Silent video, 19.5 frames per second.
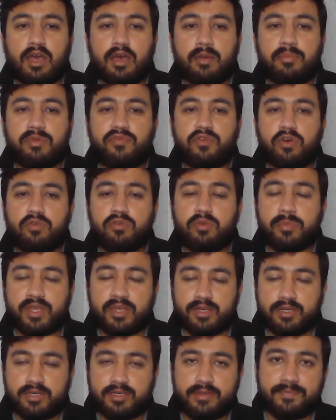Before we
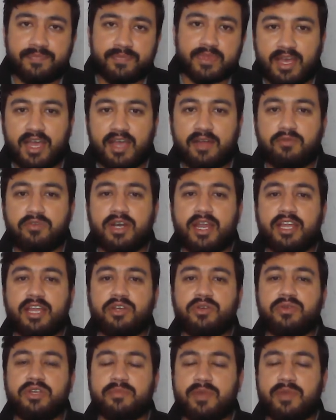begin, I would like
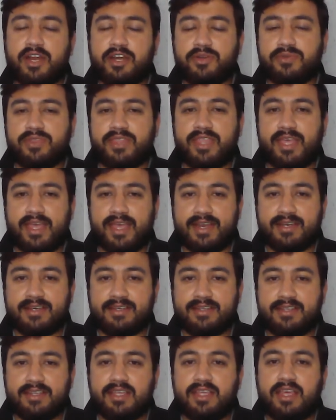to remind you that
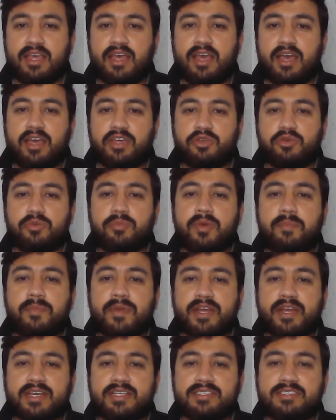you may
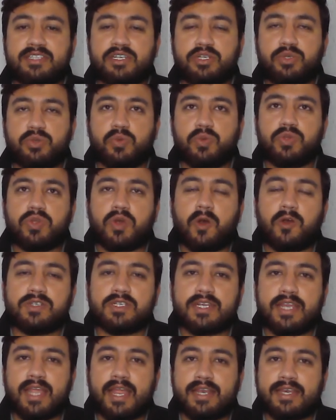practice the
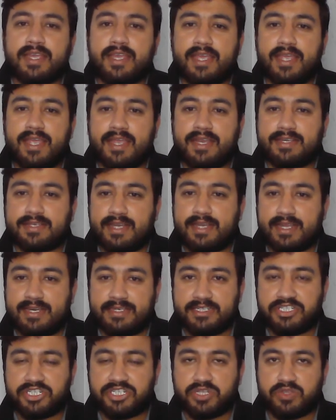2008
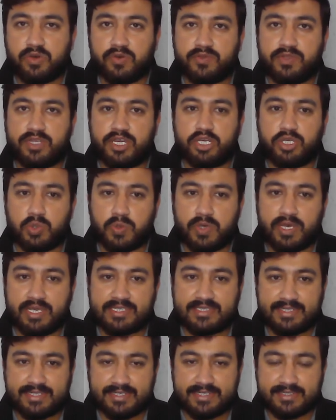edition of the
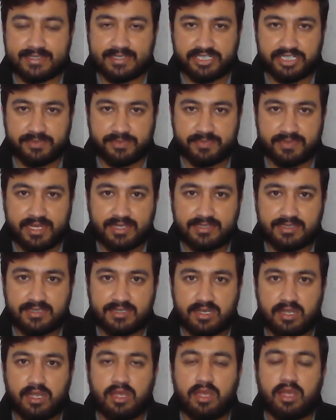US Citizenship Test
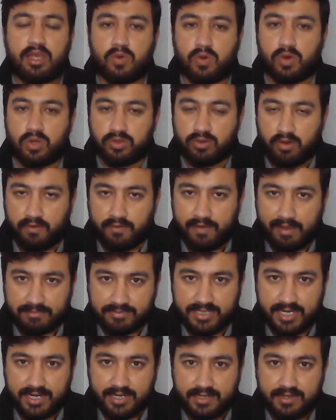on our
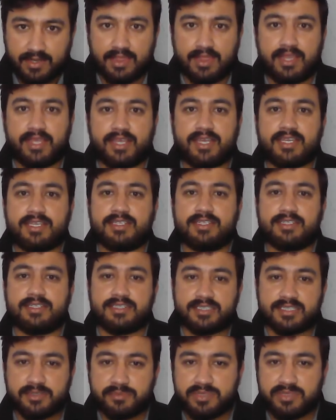website, a link in the
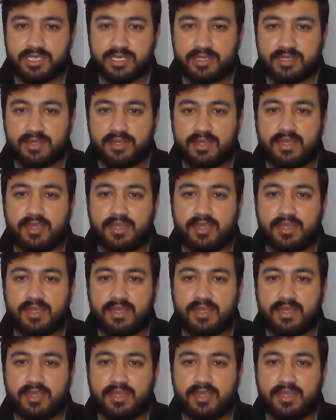description,